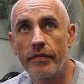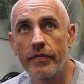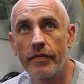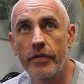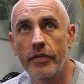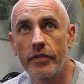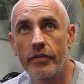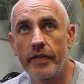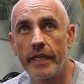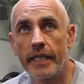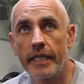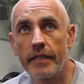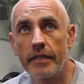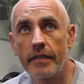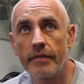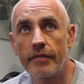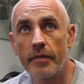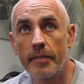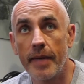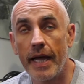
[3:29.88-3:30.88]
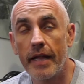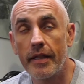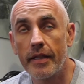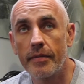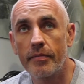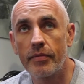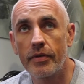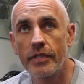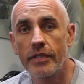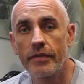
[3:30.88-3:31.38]
food you're eating from a healthy
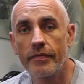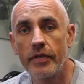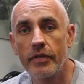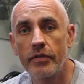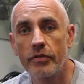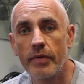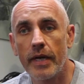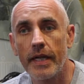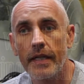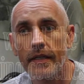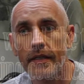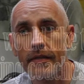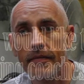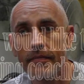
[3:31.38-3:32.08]
point of view as well.